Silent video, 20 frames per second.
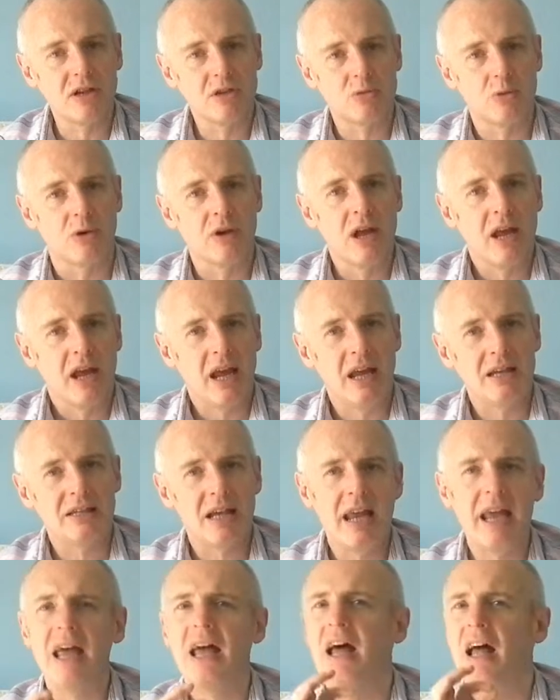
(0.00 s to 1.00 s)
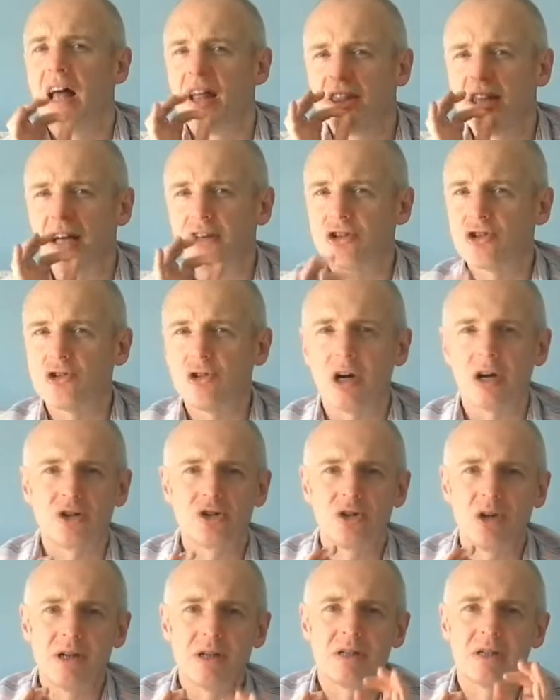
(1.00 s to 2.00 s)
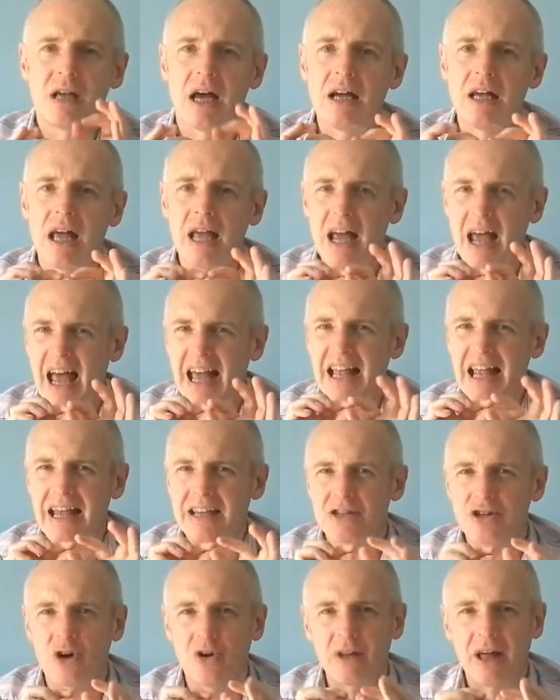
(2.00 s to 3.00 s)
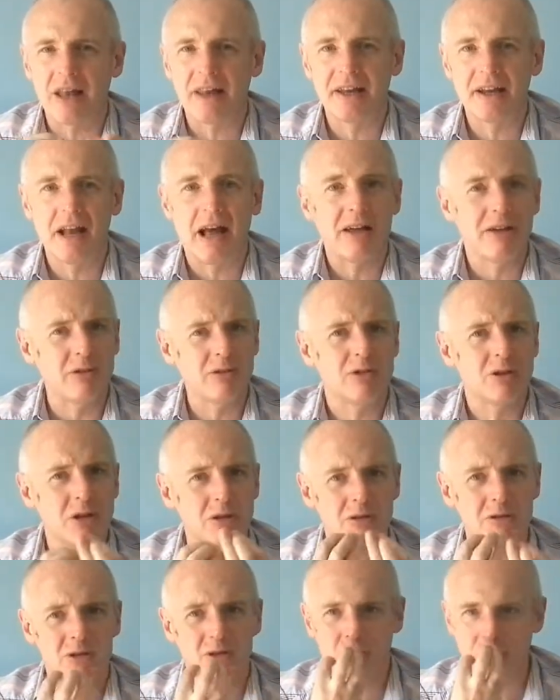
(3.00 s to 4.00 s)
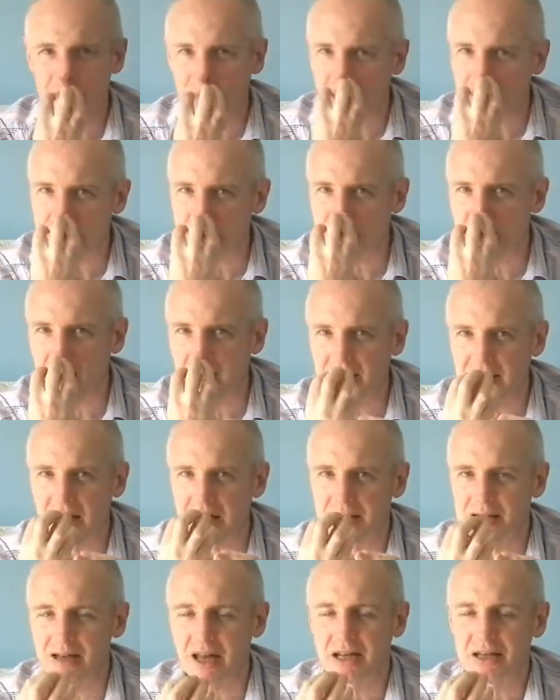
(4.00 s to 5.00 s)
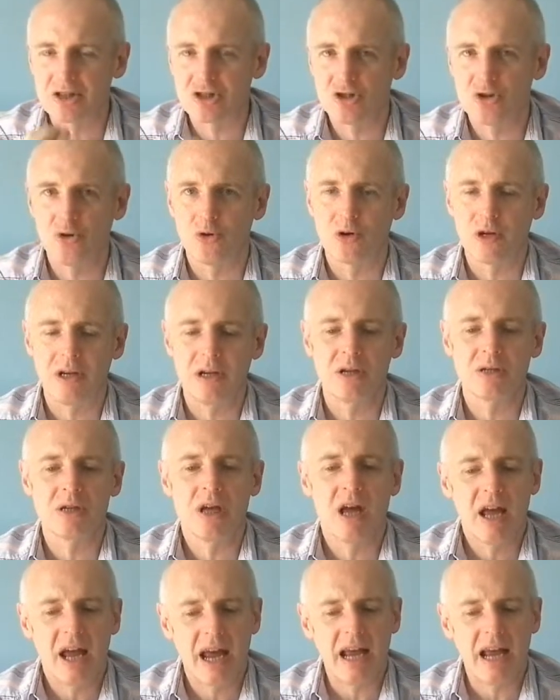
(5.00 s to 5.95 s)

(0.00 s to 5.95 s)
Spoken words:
this one is here that structure is it's got that little, I was just talking about smelling that slight stalkiness,